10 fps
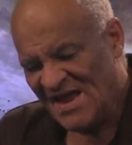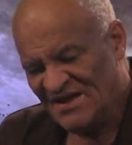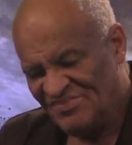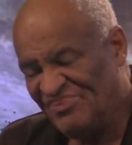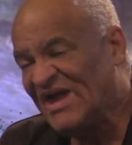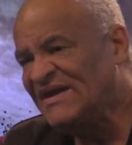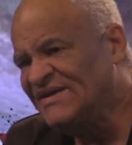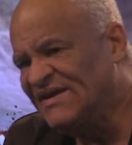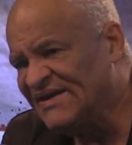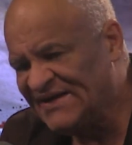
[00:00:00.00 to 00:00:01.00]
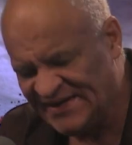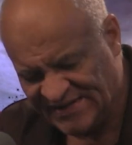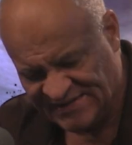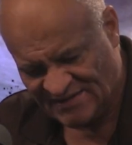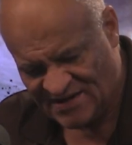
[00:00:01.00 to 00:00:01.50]
They need,
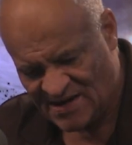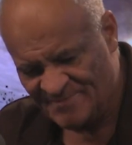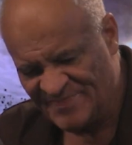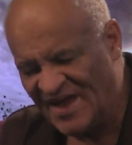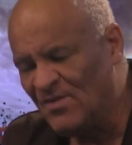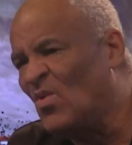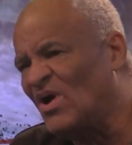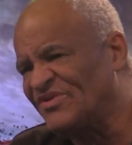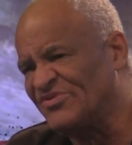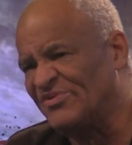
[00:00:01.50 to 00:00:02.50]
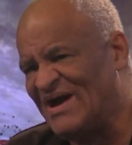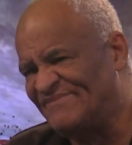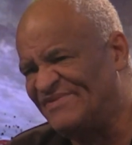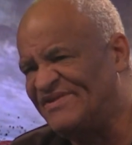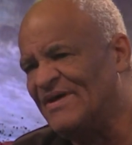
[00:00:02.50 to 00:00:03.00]
um, they want to have a
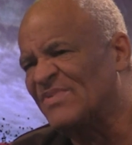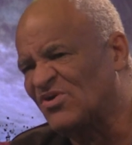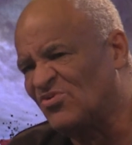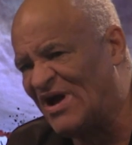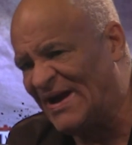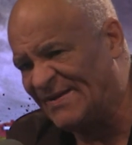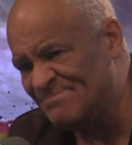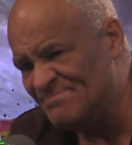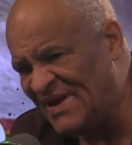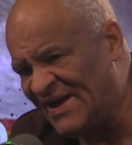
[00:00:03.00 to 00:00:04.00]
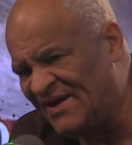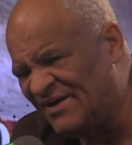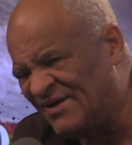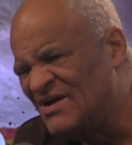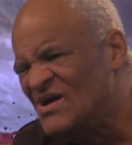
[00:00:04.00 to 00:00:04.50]
Democratic
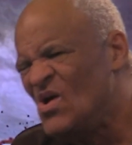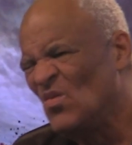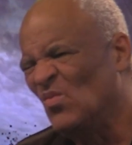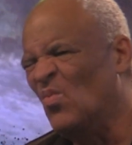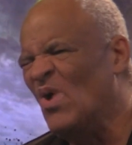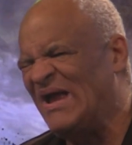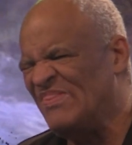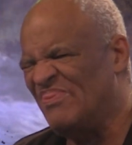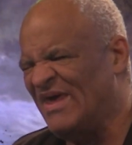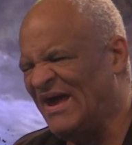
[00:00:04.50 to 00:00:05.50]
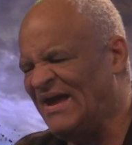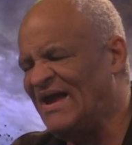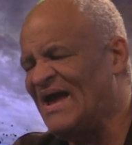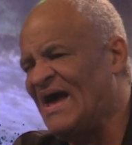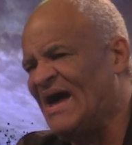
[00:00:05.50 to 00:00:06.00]
mayor when they
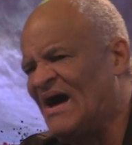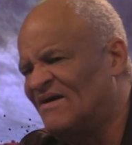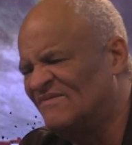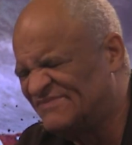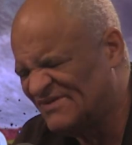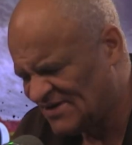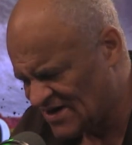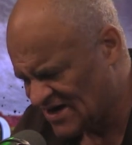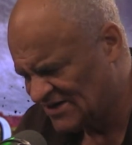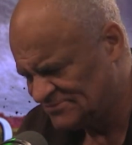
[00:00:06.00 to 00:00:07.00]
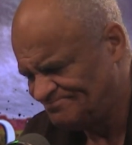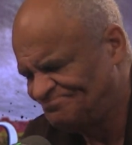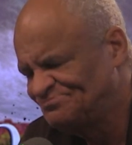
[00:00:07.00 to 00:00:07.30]
have um,